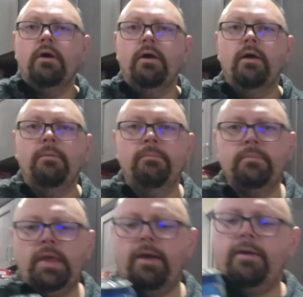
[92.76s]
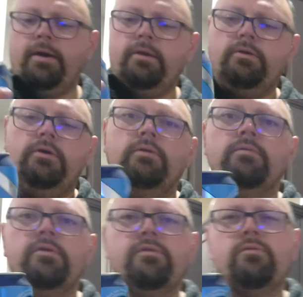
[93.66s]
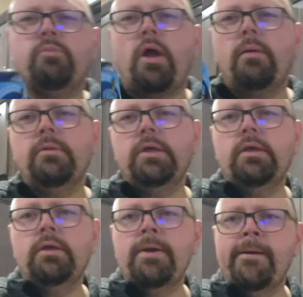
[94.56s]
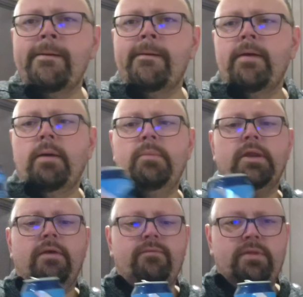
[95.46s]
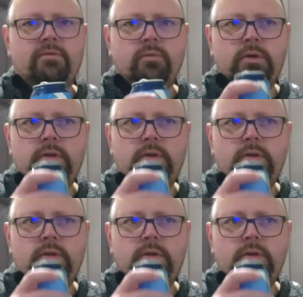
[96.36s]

one. Um, yeah, I don't know. This is probably I'm going to give this